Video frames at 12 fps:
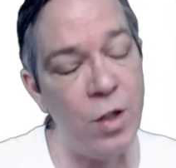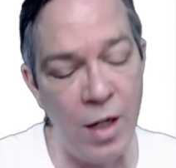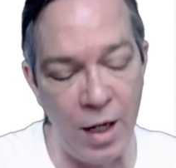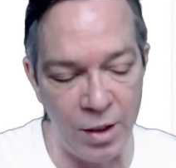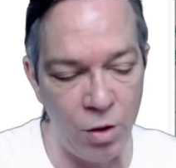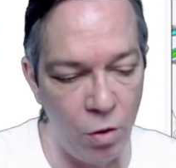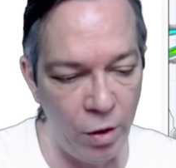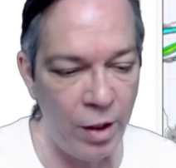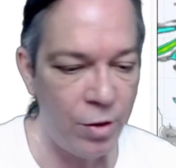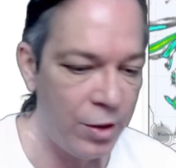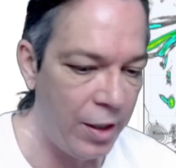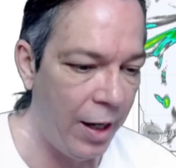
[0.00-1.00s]
and I totally
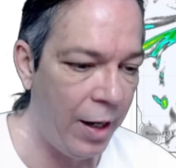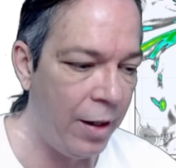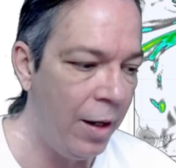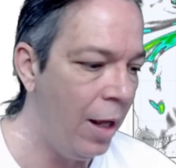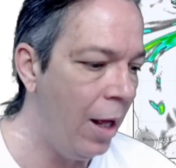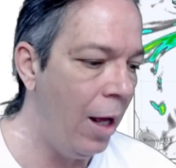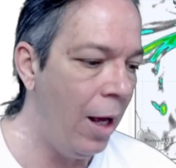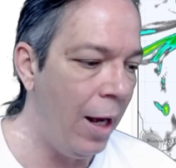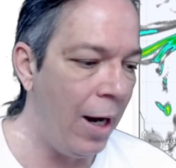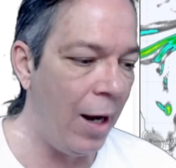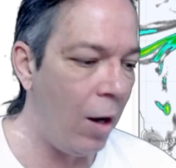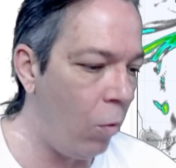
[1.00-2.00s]
understand.
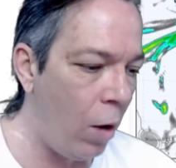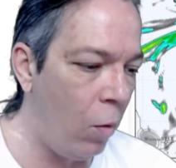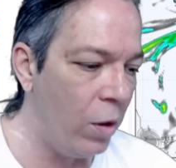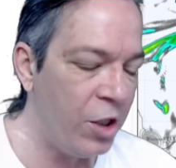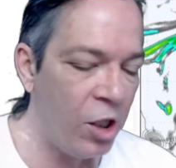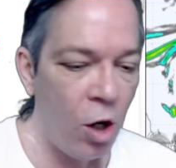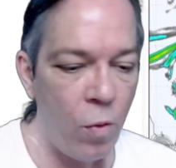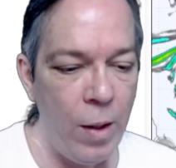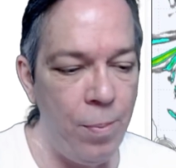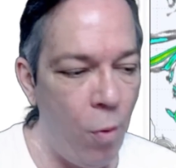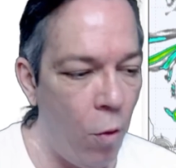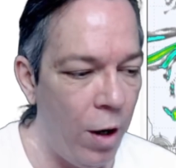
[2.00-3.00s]
And I, I wasn't going to
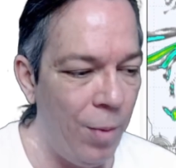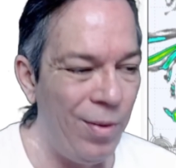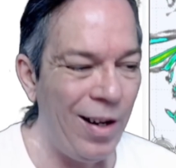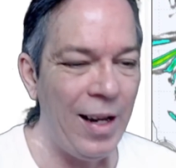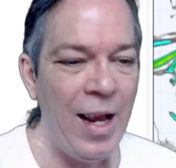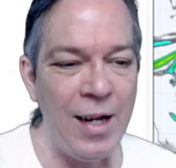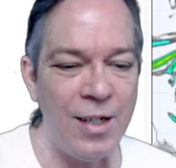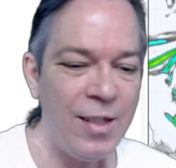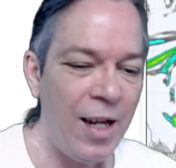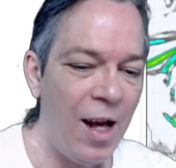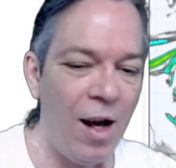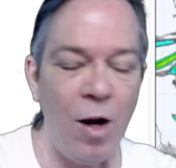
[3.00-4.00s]
report it, but I can't just
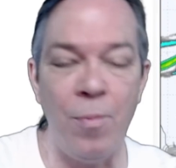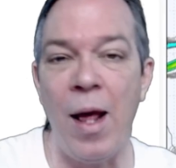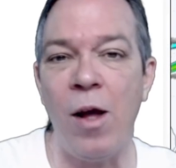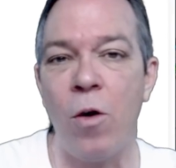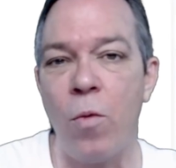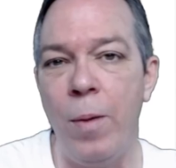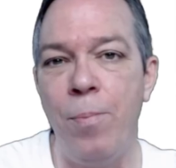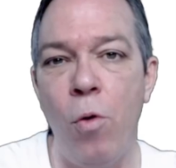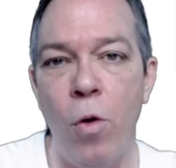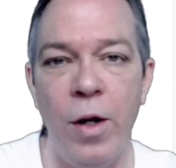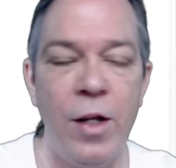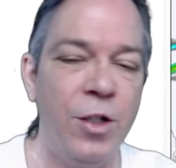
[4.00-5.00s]
say, oh, I'm not going to
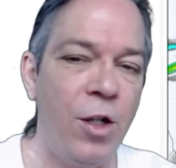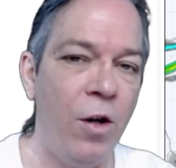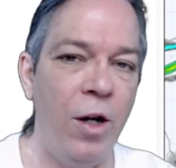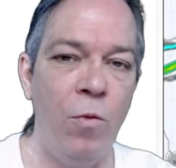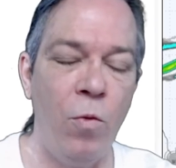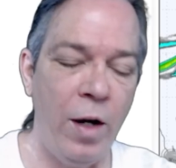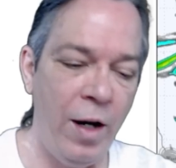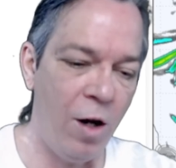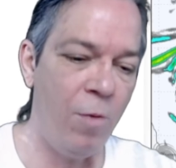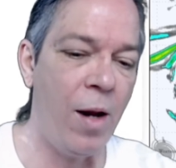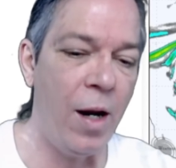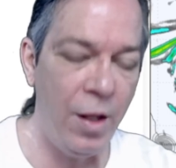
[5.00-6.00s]
report it because y'all didn't want to
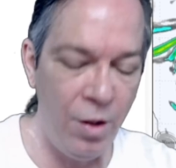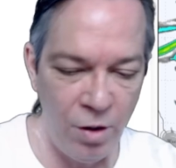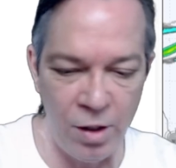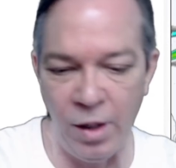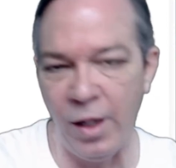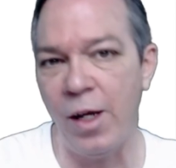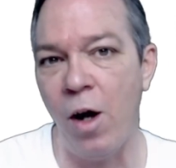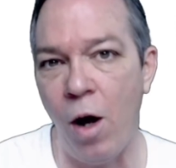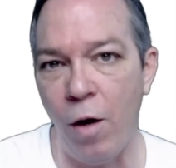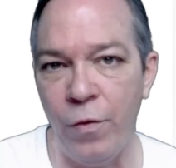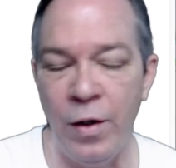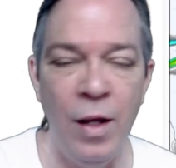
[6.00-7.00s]
hear about it, and you click
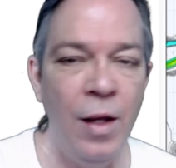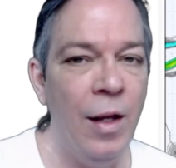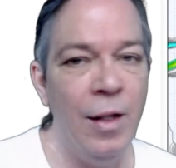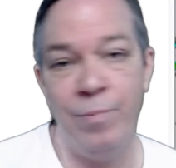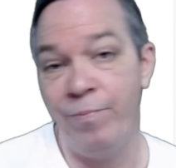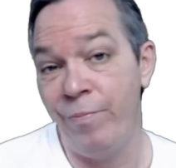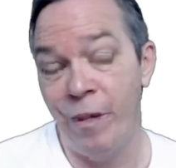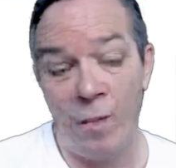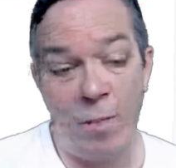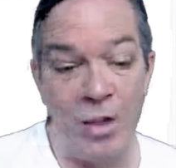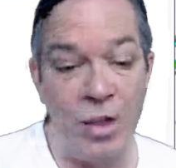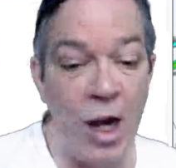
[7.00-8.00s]
off. And
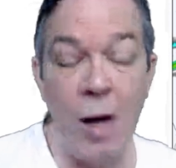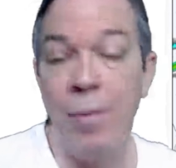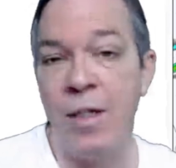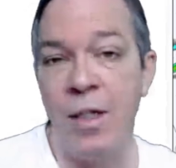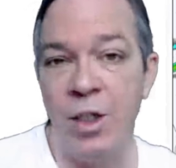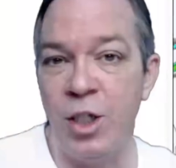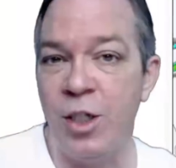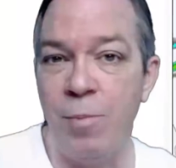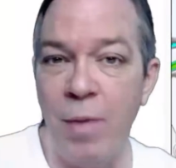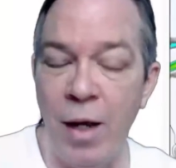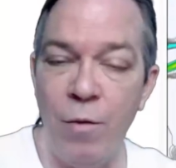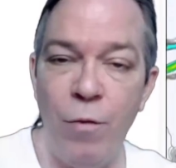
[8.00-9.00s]
my job isn't just to
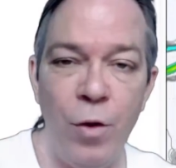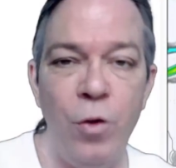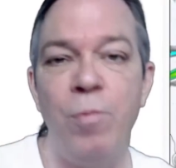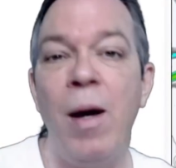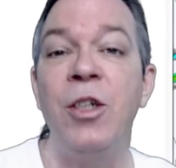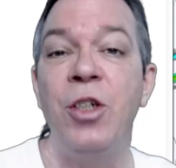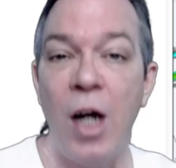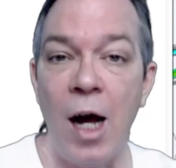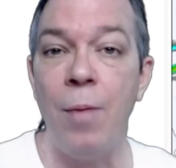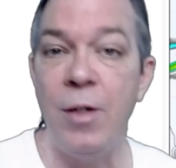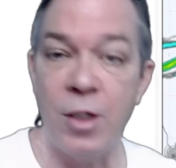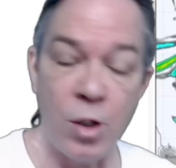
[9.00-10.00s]
make views. My
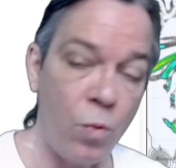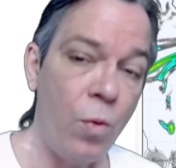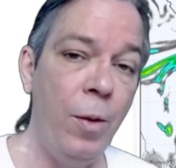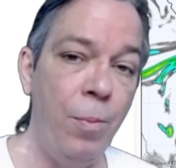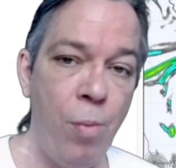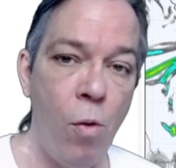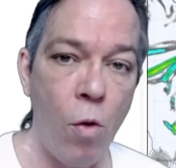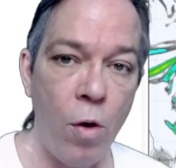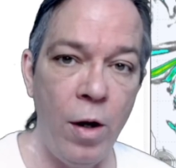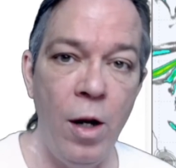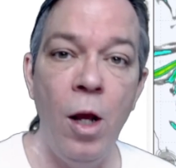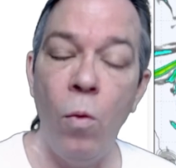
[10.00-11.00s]
job is to
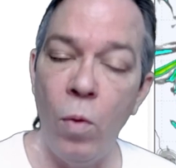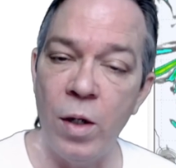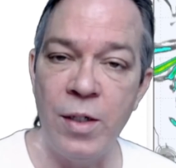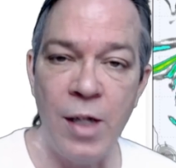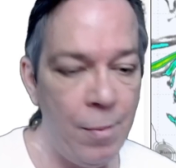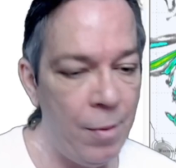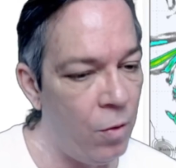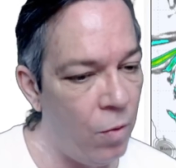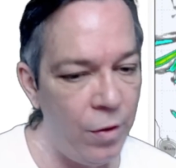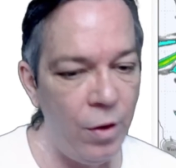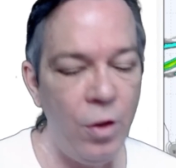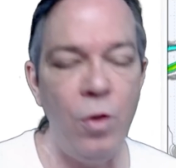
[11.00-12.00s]
report what's coming,
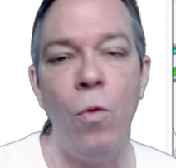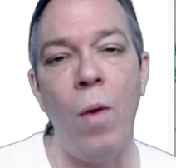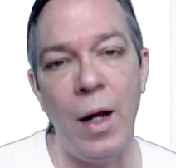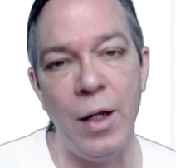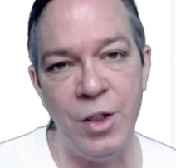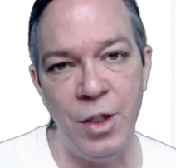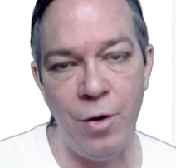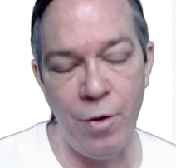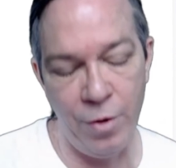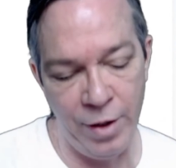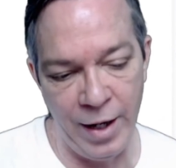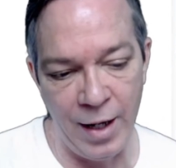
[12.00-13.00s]
whether you watch it
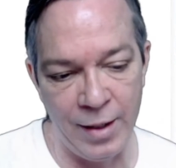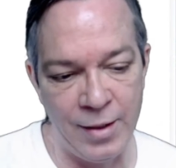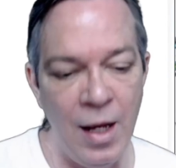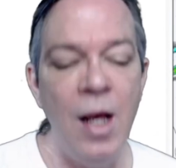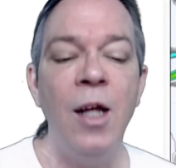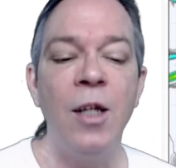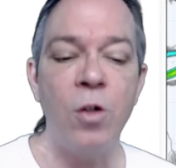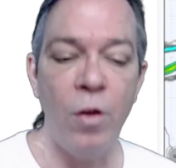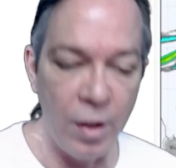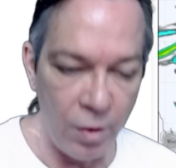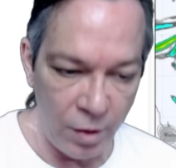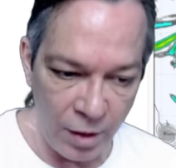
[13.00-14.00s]
or not. So
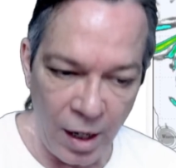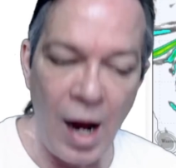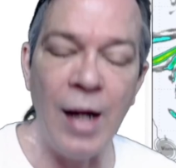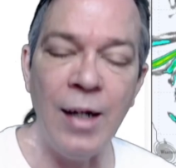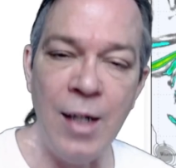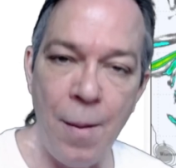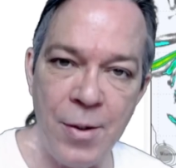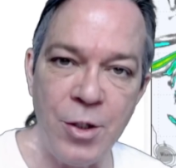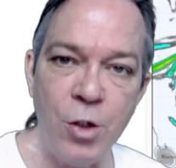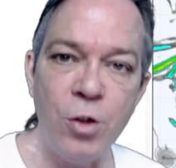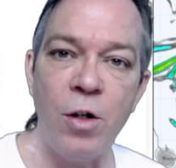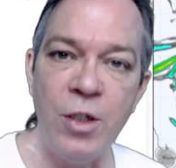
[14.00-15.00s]
the, the hot
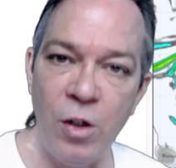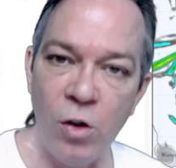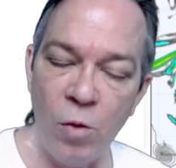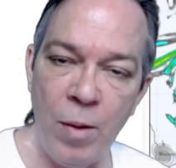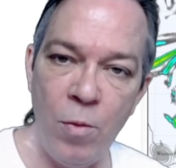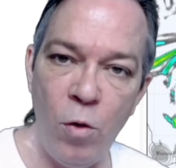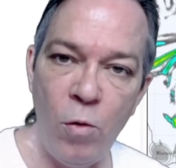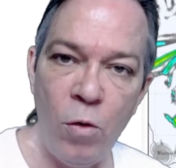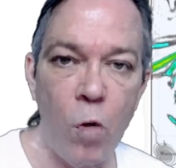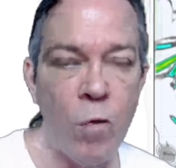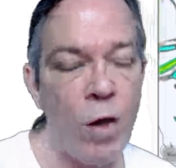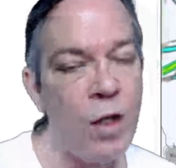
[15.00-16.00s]
temperatures are still going to be moving
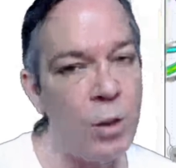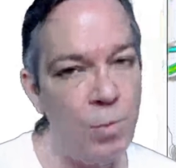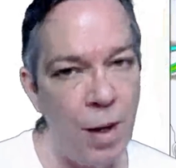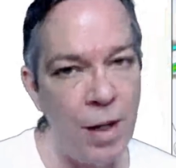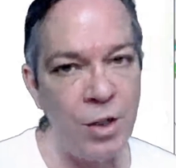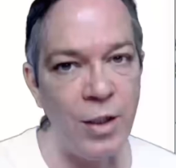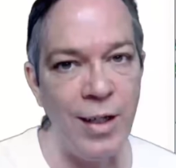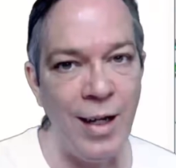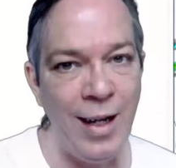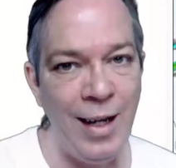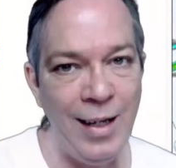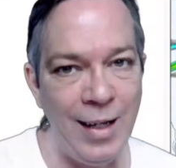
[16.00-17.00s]
over, especially the
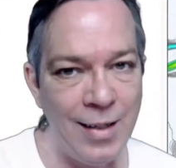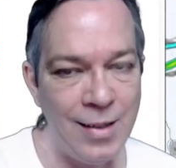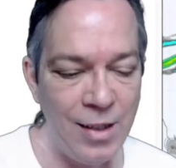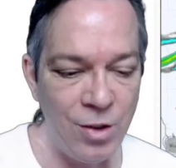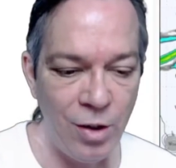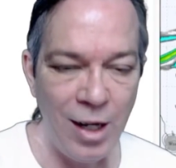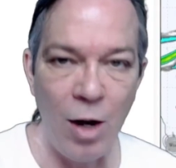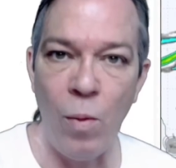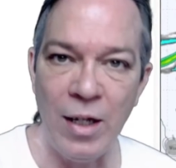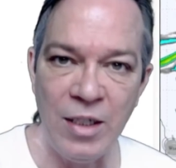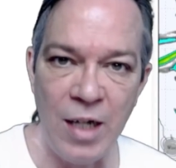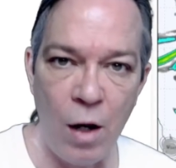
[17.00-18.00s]
heat indices. So you got to
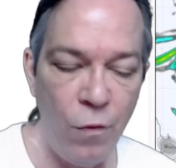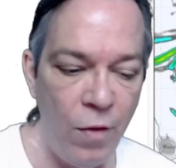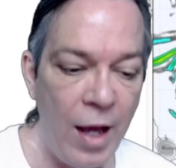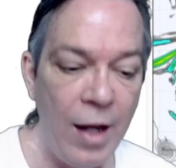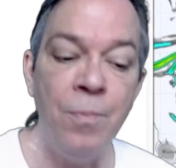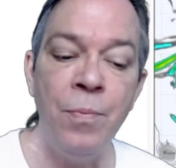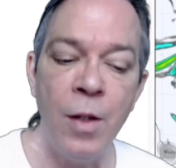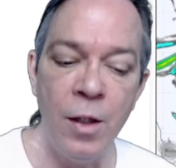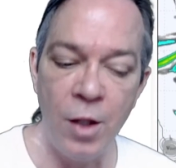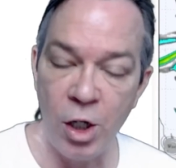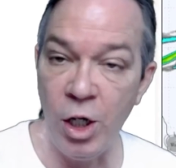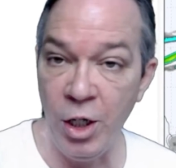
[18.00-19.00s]
watch out for that.
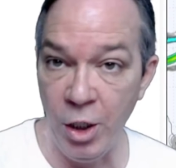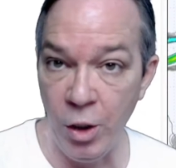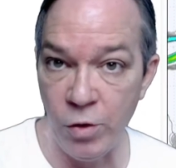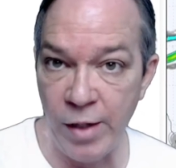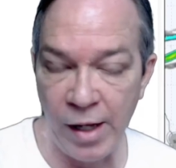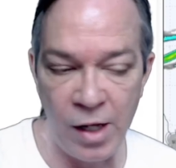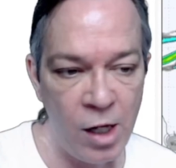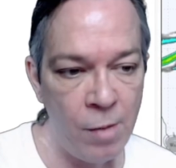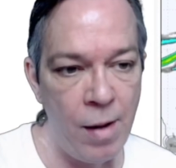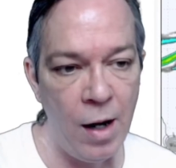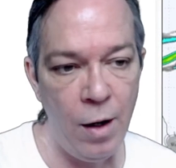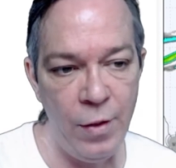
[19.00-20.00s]
The good news that can
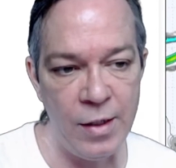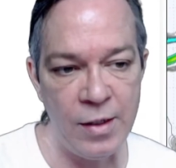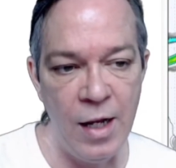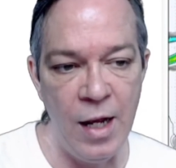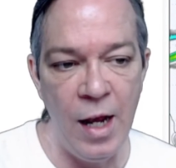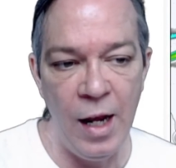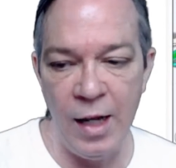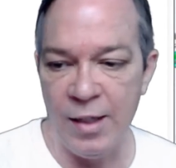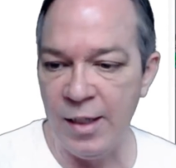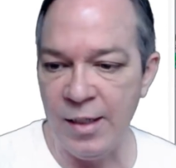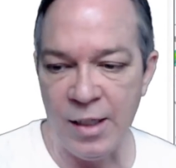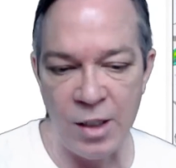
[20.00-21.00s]
come out of this is
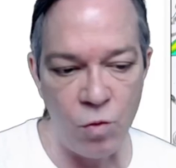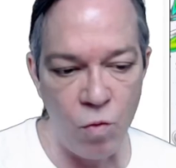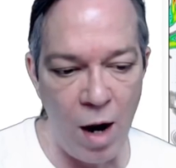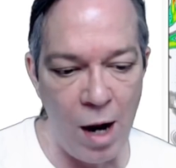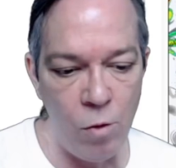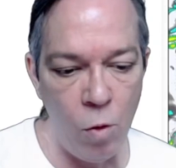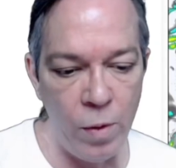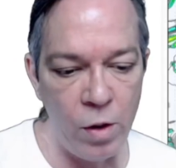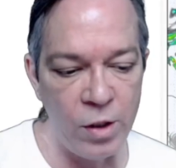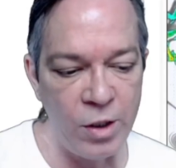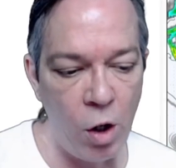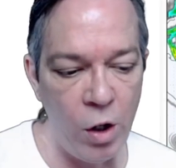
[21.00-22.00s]
this is right when we're
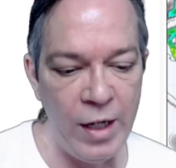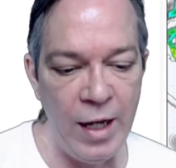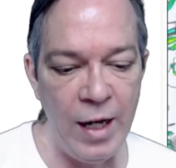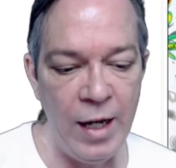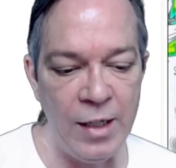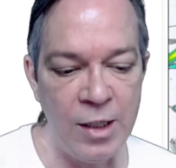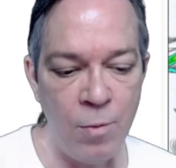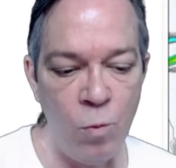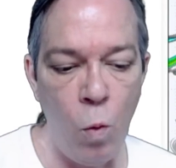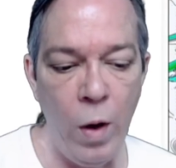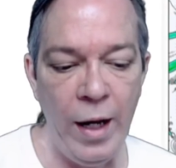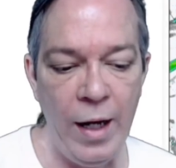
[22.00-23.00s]
going to start getting
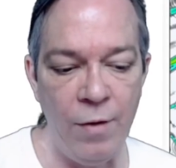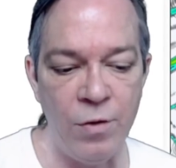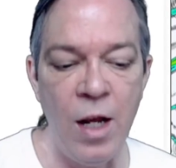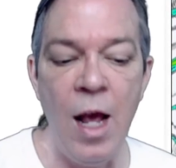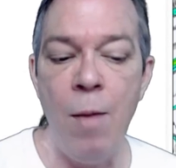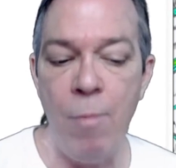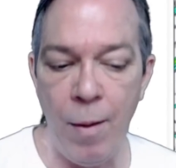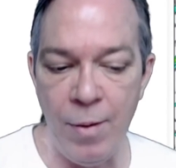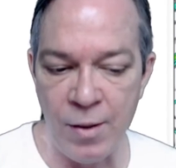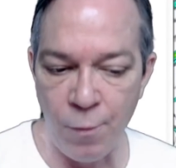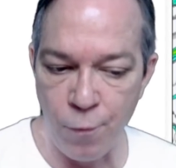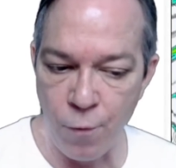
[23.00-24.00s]
some waves,
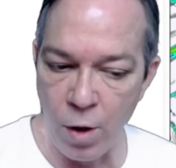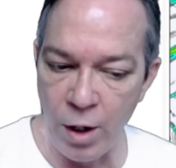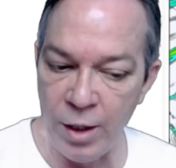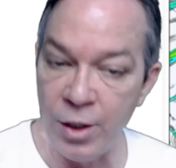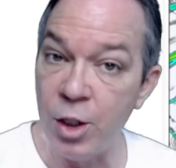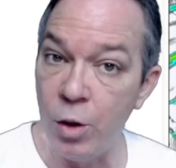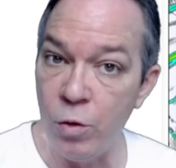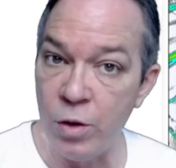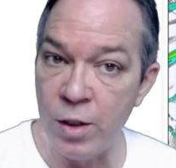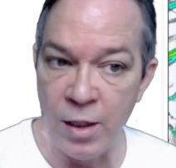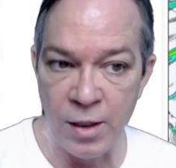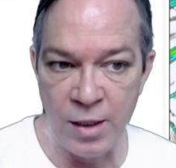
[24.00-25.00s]
maybe some
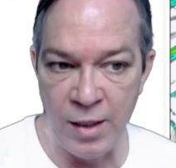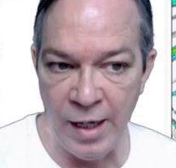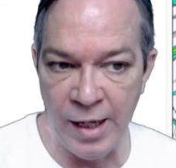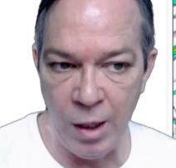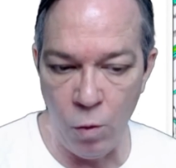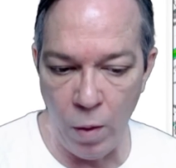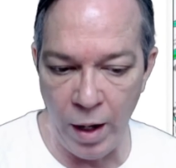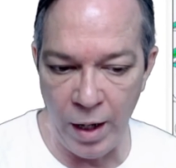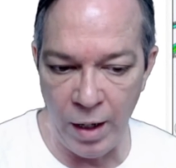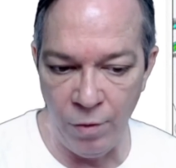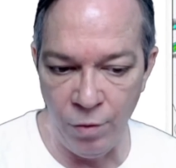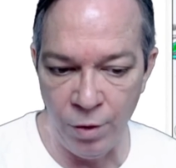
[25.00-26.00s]
front-induced sneaky
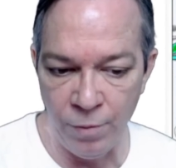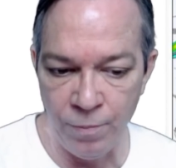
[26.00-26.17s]
waves,